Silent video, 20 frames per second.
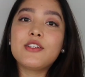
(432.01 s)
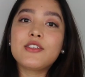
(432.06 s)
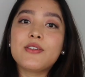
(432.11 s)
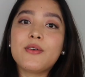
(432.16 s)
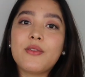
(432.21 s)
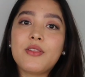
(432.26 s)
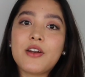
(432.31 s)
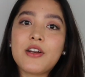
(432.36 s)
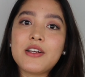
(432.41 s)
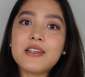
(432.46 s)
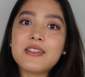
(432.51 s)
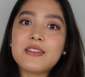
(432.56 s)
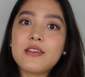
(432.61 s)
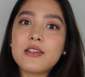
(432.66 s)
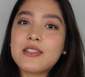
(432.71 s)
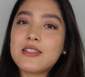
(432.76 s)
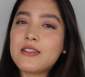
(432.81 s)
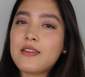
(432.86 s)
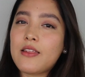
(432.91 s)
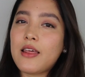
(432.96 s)
So there is
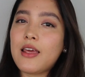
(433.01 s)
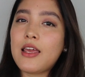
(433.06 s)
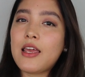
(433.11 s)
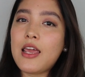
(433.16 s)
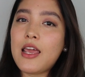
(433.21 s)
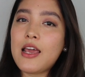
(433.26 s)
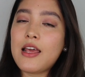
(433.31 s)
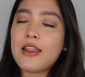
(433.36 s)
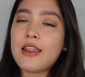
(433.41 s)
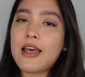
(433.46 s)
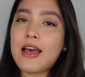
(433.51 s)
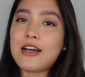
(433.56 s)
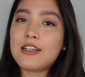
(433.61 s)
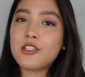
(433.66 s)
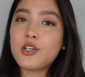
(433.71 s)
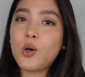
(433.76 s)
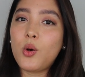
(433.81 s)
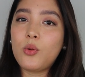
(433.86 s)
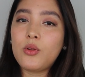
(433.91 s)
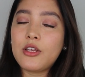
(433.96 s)
this thinking
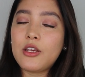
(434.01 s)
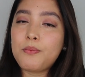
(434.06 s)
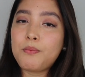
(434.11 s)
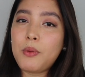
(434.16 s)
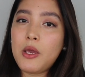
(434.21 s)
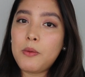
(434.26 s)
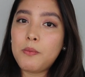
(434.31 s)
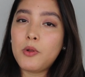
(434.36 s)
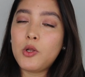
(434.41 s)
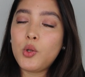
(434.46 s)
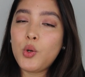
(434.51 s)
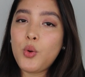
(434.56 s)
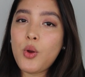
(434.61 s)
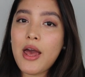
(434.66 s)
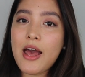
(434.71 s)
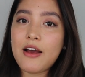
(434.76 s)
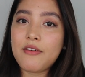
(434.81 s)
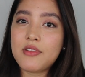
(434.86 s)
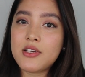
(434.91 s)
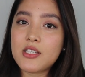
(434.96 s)
that only people who
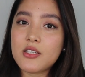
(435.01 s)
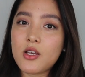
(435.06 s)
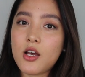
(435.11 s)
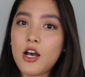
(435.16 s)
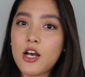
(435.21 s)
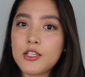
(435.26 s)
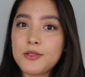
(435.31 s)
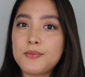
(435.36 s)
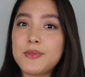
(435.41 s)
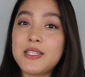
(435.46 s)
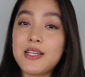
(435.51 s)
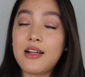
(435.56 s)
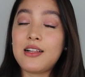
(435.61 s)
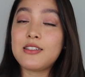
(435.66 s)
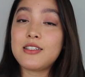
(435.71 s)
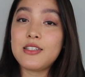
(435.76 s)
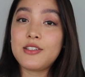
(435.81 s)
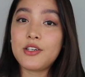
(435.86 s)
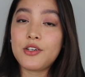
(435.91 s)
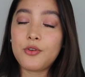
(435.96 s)
have this
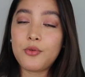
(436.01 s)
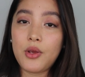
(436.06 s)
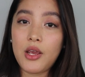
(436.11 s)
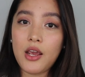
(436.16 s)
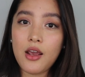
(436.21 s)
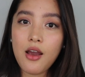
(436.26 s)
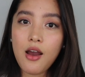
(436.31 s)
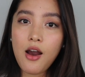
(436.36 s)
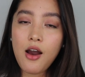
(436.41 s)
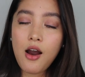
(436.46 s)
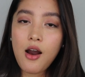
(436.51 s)
hospitality degree